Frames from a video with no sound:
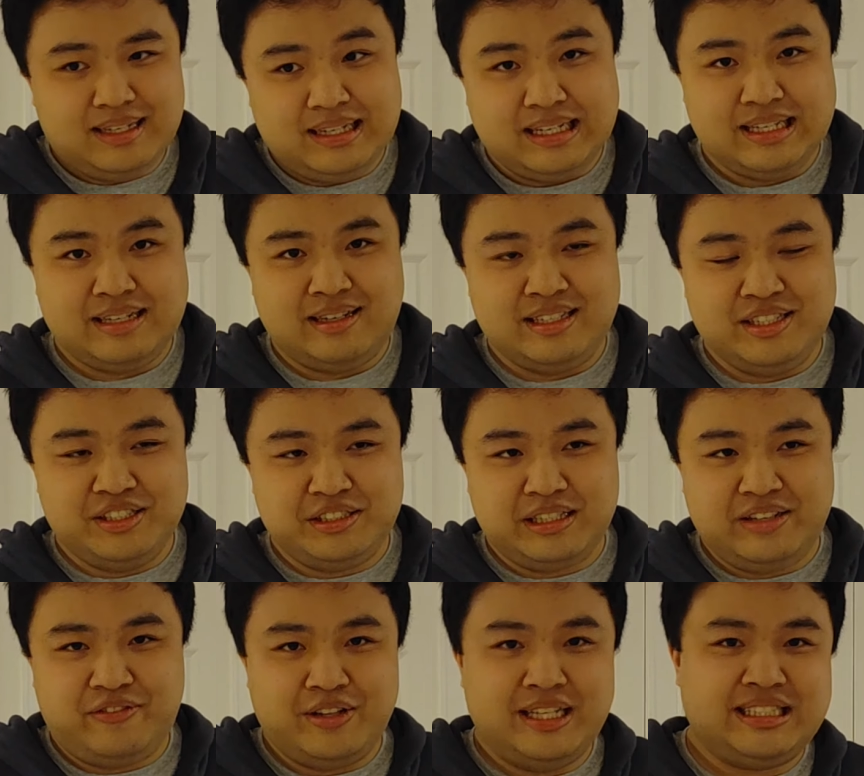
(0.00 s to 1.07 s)
you know,
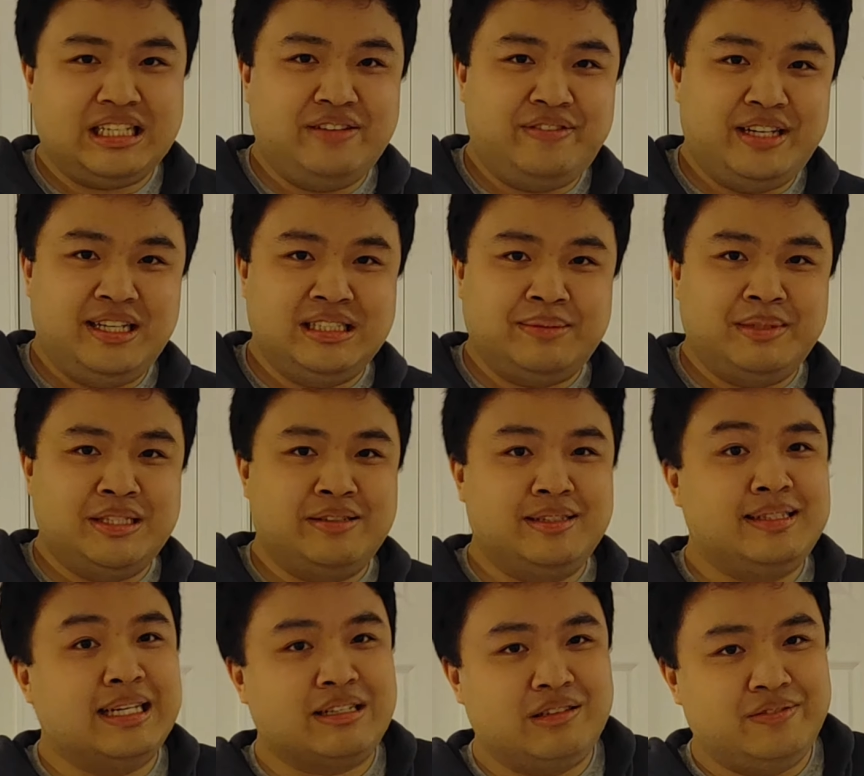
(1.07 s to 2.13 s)
usually for these kind of videos I've been doing
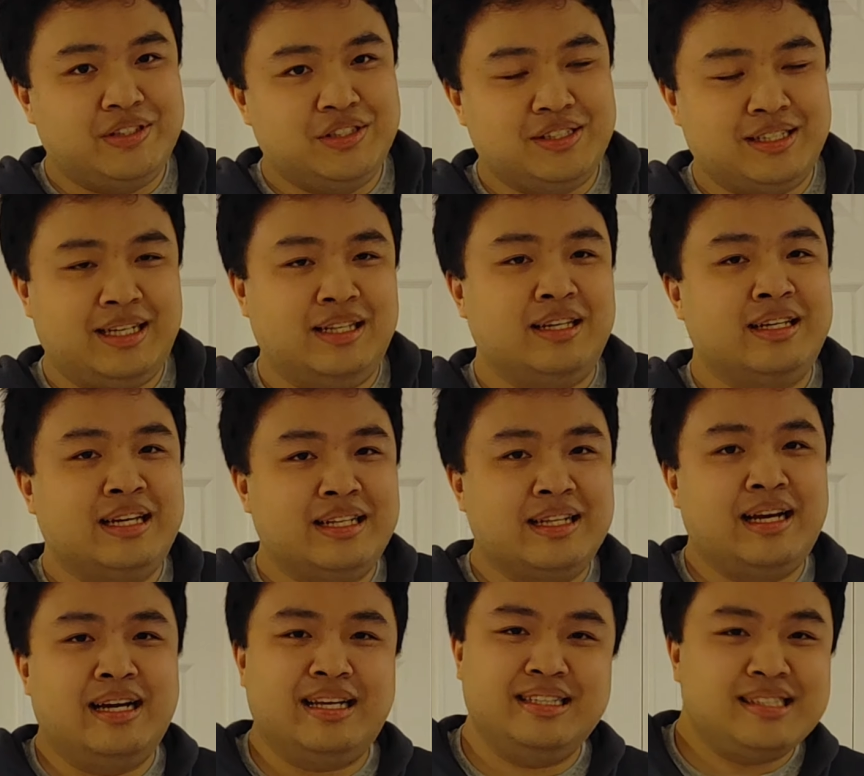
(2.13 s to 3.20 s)
tech reviews lately, and
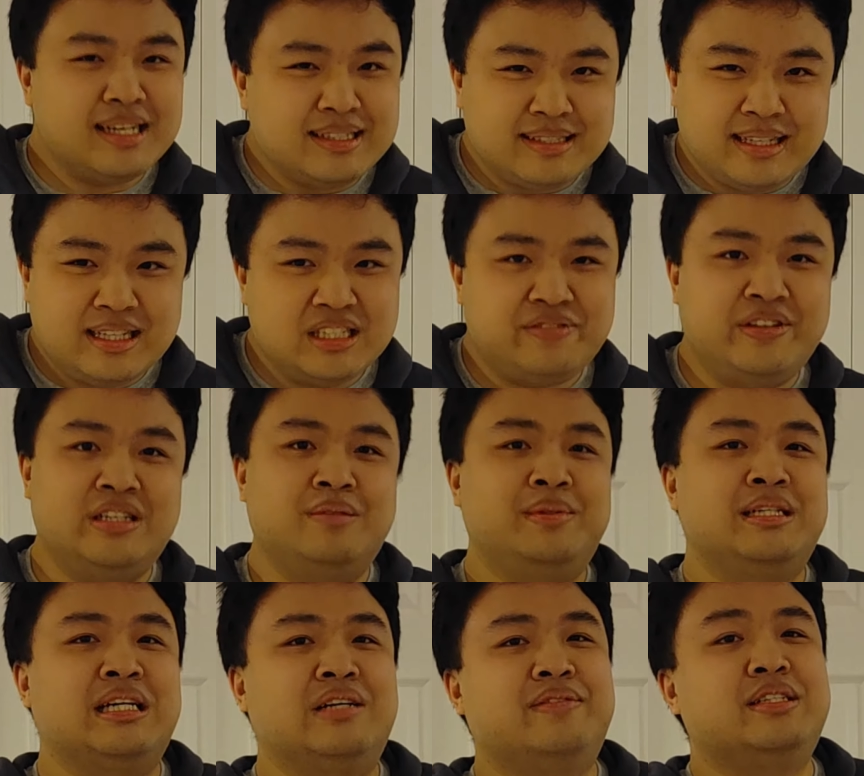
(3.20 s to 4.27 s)
I guess you could say this video will
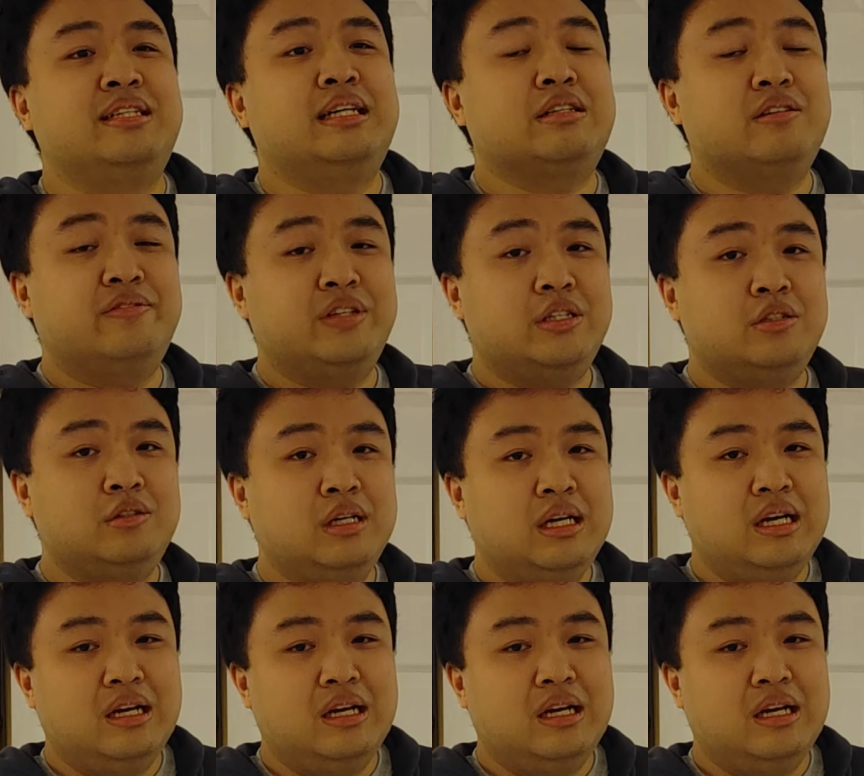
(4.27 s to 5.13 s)
be kind of a tech review,